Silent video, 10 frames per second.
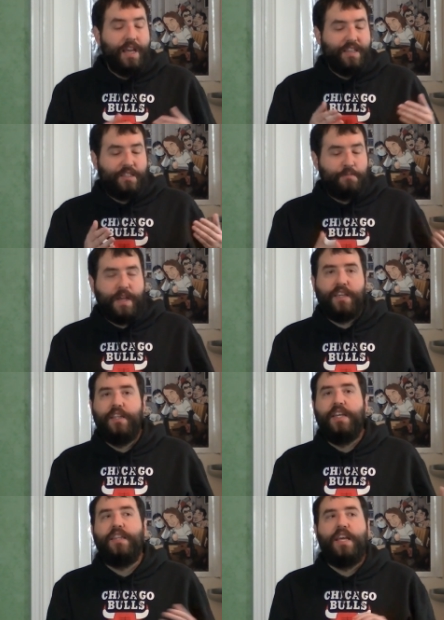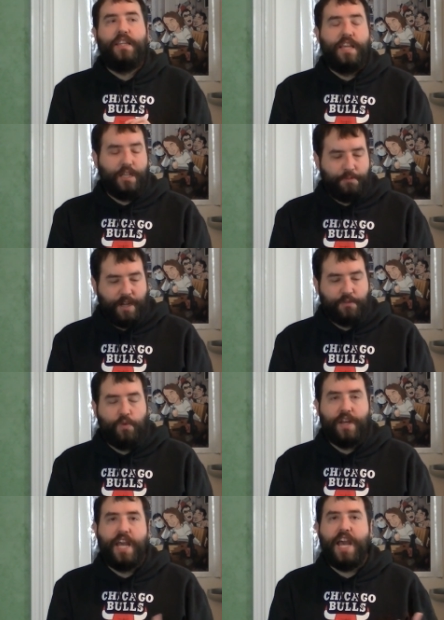speculate that the Xbox
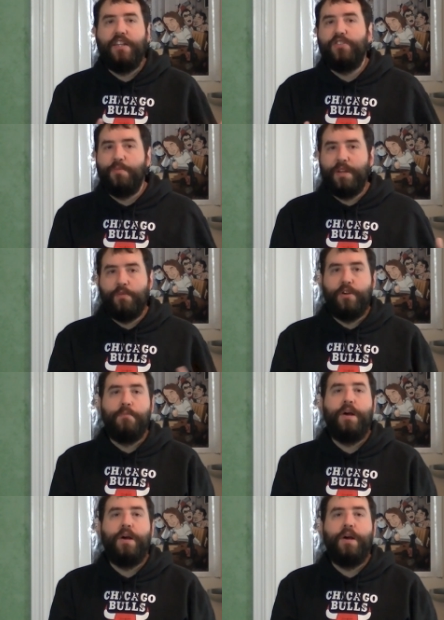One had so many weird